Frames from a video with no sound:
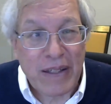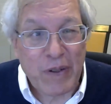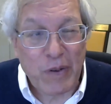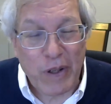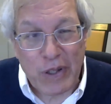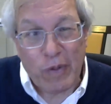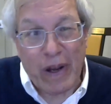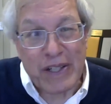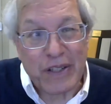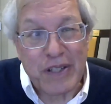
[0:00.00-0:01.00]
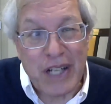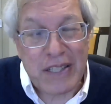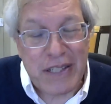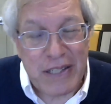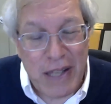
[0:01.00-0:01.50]
if you look at the Racial
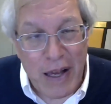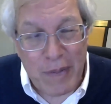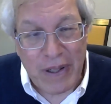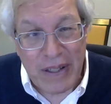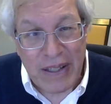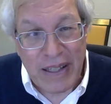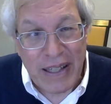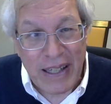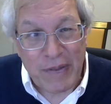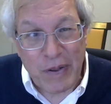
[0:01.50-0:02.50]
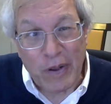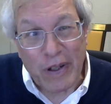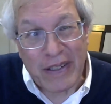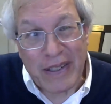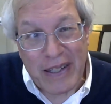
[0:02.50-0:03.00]
Justice Hub, and if you
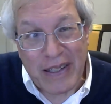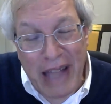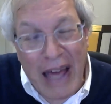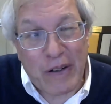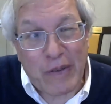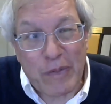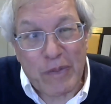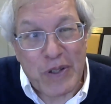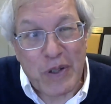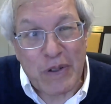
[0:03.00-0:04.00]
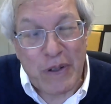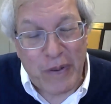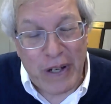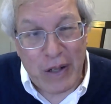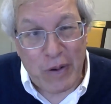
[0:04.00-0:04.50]
look at the letter from student
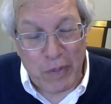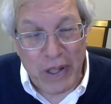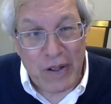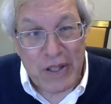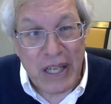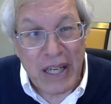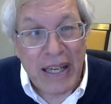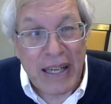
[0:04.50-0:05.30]
affinity group leaders,